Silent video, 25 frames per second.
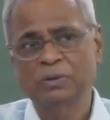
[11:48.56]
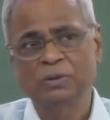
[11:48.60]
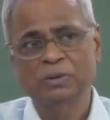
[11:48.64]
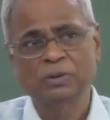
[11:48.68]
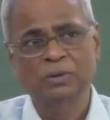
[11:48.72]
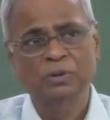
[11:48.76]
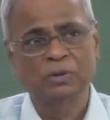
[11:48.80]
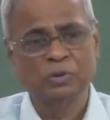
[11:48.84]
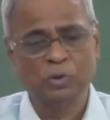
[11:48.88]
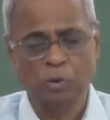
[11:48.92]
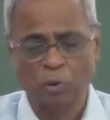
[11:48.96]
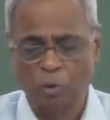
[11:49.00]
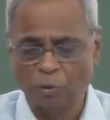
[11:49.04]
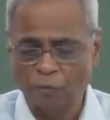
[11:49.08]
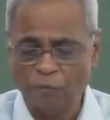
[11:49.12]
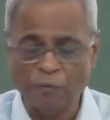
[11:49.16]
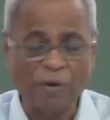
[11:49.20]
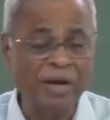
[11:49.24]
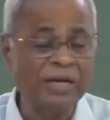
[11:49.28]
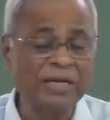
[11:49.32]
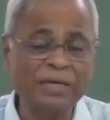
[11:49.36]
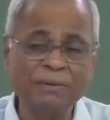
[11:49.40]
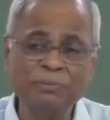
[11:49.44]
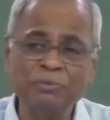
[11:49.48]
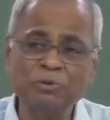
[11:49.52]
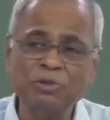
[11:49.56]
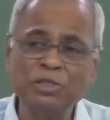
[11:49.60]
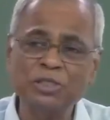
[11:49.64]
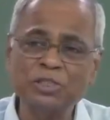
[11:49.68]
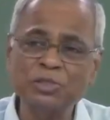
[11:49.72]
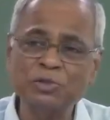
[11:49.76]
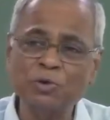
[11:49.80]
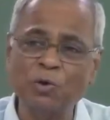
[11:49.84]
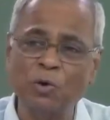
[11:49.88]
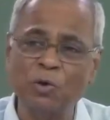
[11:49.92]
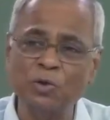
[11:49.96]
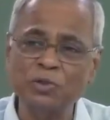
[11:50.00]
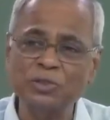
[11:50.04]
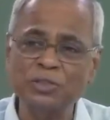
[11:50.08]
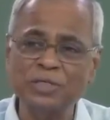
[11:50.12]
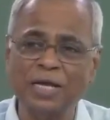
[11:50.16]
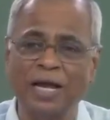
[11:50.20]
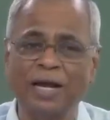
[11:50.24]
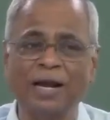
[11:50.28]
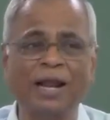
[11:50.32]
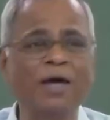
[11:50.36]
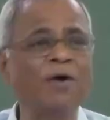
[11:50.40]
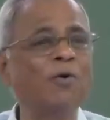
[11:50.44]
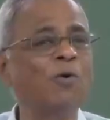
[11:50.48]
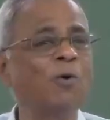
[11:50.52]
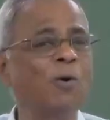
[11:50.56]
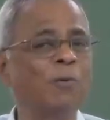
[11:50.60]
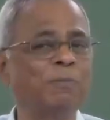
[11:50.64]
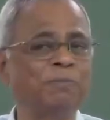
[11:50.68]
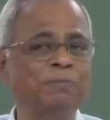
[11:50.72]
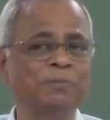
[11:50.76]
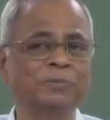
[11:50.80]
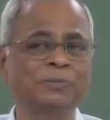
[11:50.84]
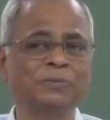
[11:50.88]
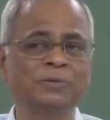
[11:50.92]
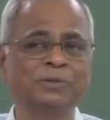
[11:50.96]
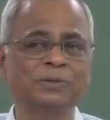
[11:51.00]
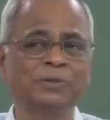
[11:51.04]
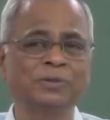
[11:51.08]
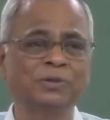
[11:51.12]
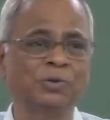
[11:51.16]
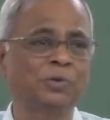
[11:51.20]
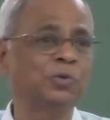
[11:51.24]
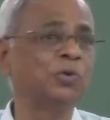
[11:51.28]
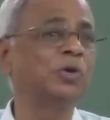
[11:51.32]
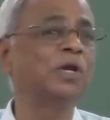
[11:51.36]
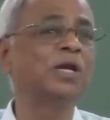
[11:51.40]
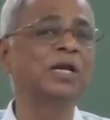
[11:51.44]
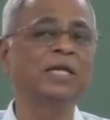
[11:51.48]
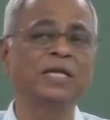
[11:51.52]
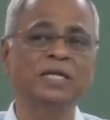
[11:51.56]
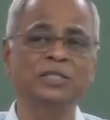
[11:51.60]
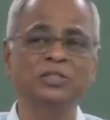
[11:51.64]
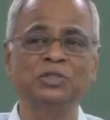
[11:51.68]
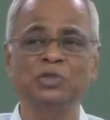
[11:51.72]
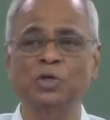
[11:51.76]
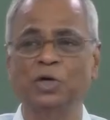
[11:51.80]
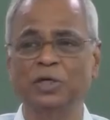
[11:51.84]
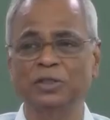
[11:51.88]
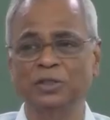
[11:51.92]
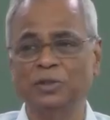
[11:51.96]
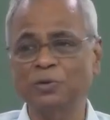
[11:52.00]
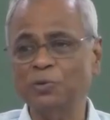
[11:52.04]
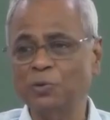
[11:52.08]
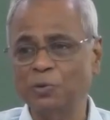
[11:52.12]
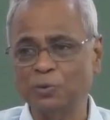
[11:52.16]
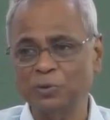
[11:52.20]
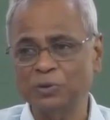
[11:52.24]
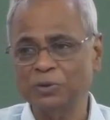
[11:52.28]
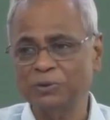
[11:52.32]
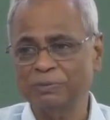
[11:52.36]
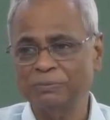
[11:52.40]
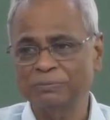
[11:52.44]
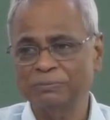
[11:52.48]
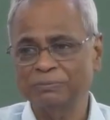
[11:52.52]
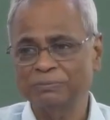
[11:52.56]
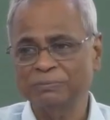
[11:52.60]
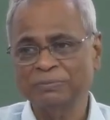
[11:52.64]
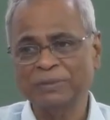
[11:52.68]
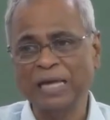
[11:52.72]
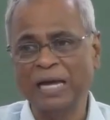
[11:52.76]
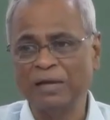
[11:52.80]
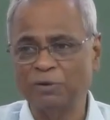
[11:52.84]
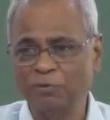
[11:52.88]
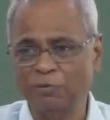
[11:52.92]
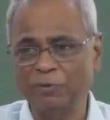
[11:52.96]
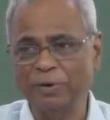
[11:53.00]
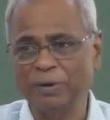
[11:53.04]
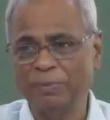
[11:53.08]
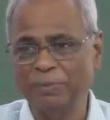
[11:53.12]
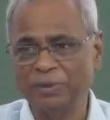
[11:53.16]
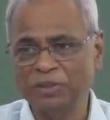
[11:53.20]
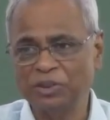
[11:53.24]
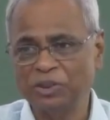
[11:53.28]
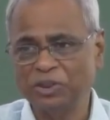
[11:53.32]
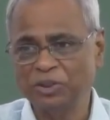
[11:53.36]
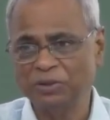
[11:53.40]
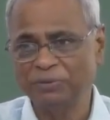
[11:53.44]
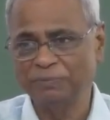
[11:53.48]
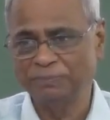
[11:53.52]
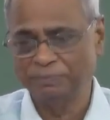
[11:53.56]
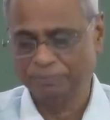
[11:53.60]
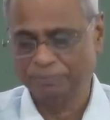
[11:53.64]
So, welcome to this course, and I hope you really enjoy the course. Thank you very much.